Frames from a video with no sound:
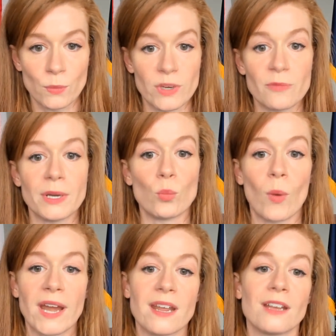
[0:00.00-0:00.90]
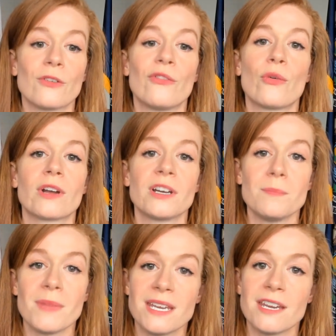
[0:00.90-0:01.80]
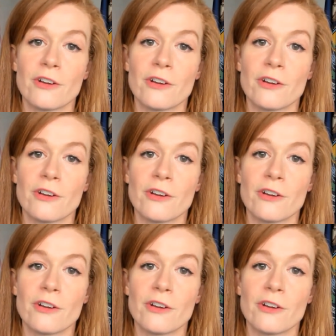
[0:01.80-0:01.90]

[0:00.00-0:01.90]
We've been waiting for committee